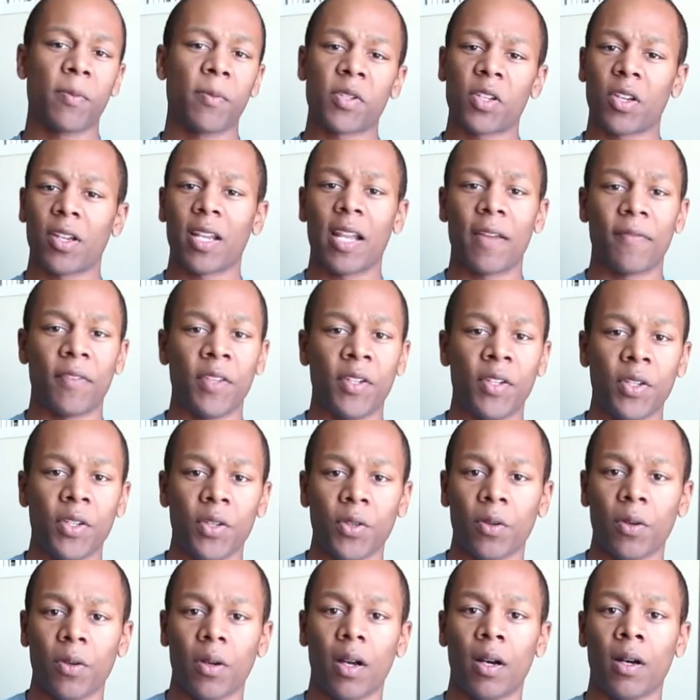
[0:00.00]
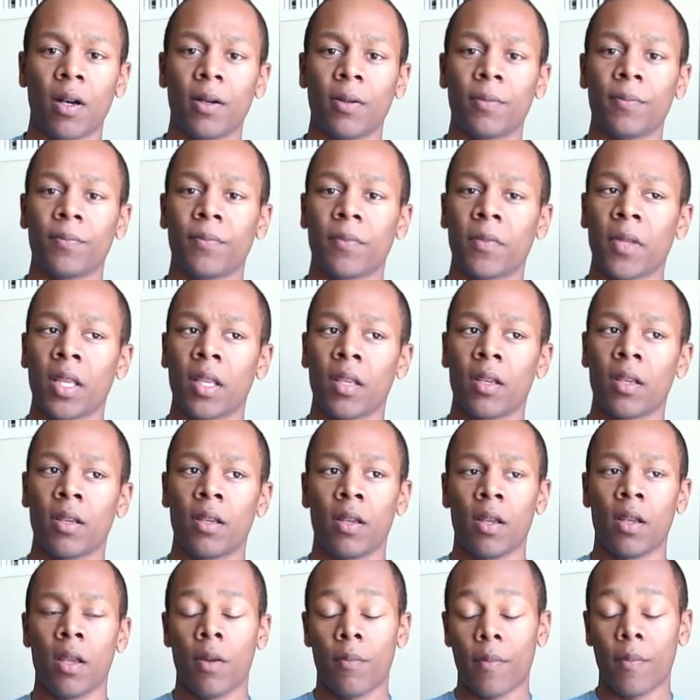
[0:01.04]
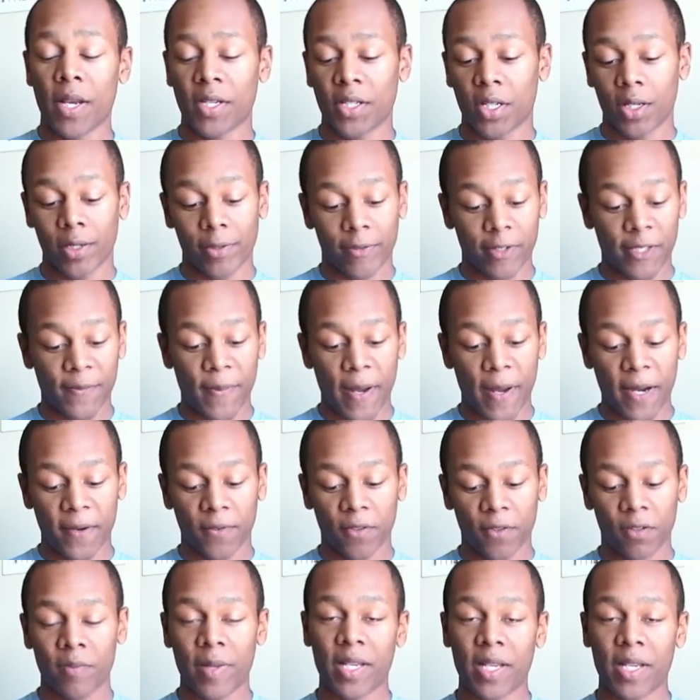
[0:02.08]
pretty much all you have to do. Make sure you're respectful,